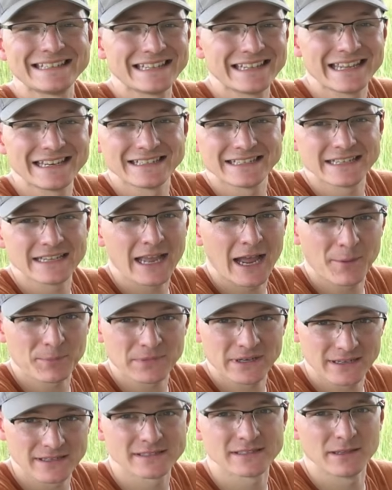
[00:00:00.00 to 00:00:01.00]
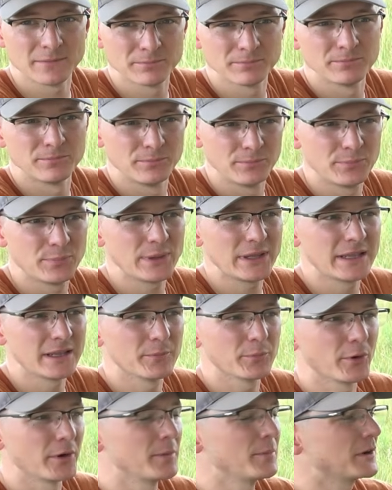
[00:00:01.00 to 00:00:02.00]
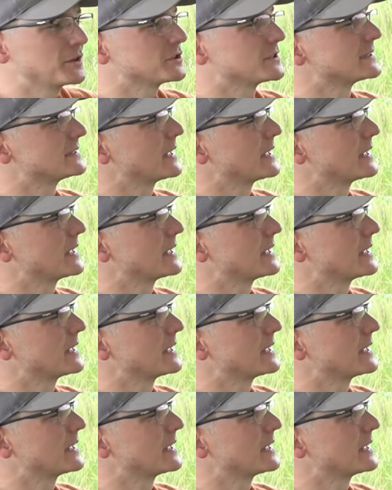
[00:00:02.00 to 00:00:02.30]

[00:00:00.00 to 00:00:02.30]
DNT Optics, them being pretty much the